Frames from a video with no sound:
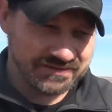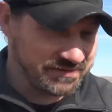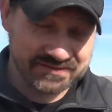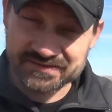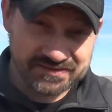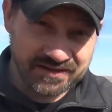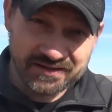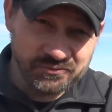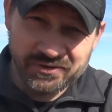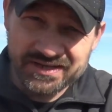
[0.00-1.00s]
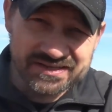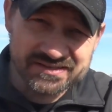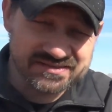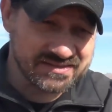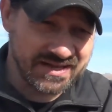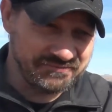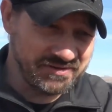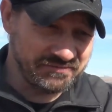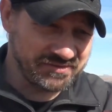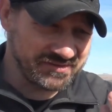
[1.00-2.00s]
This is all it was. I've
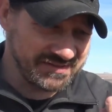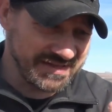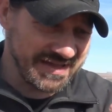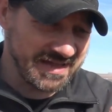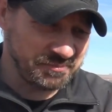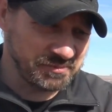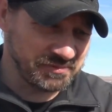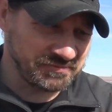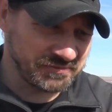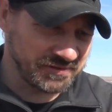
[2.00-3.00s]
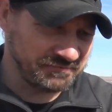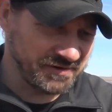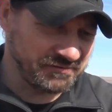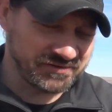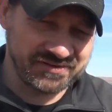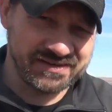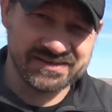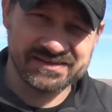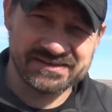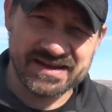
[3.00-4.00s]
never seen that happen before. I've never seen
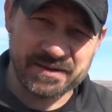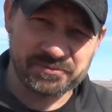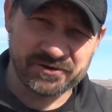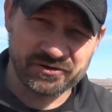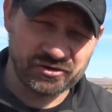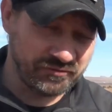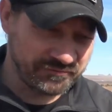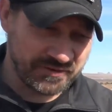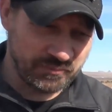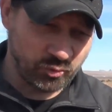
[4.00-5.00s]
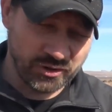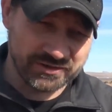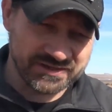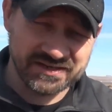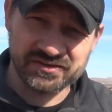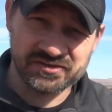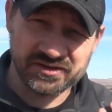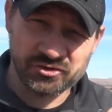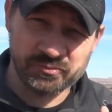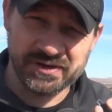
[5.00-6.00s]
an adapter go from working to
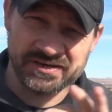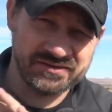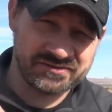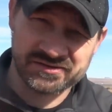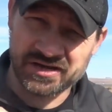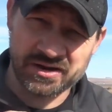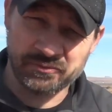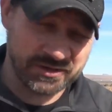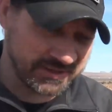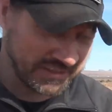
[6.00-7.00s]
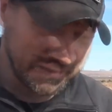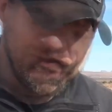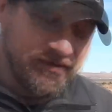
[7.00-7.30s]
intermittent to not working.